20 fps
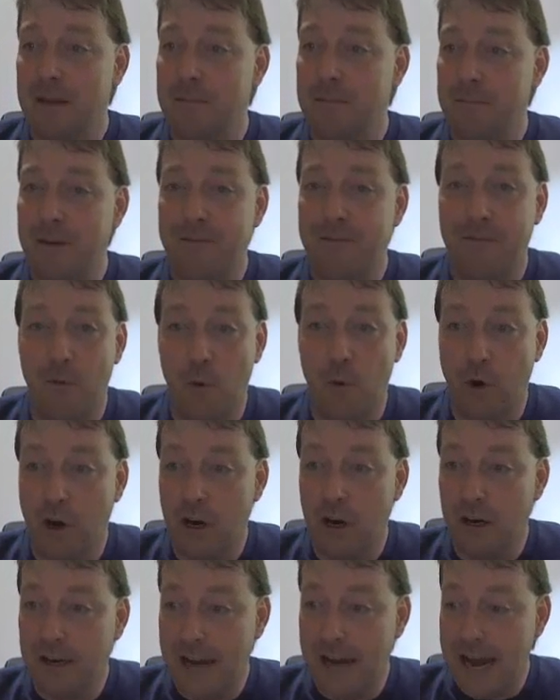
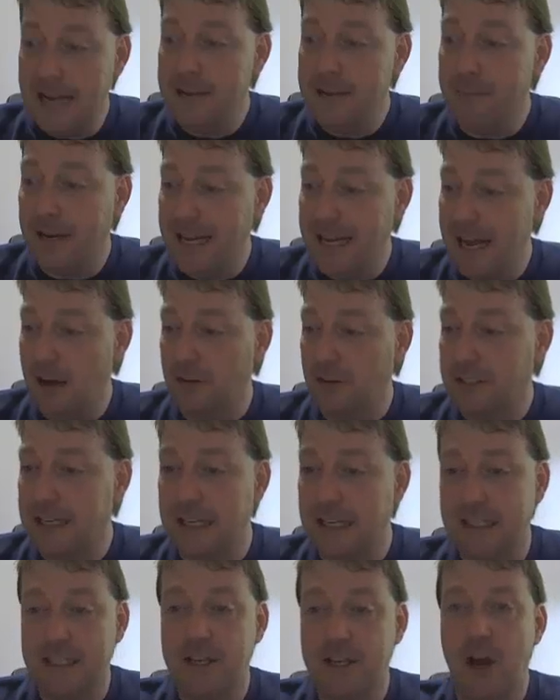before anybody else gets the